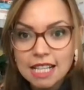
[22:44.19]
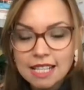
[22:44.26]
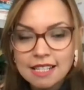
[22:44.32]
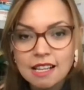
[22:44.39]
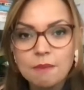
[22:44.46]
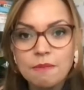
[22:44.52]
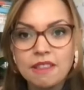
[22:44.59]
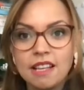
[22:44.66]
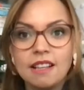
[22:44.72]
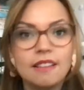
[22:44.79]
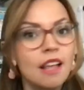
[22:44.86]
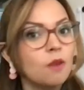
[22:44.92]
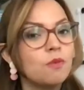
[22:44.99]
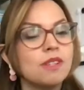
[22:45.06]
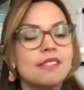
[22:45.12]
something
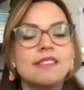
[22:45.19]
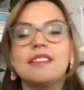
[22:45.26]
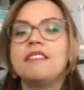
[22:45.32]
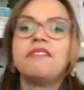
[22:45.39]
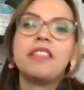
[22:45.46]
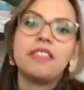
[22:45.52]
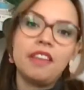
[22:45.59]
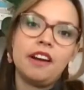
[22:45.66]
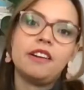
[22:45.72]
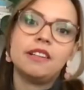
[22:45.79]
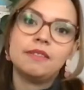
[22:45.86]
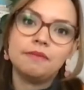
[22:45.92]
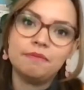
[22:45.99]
that wasn't even there.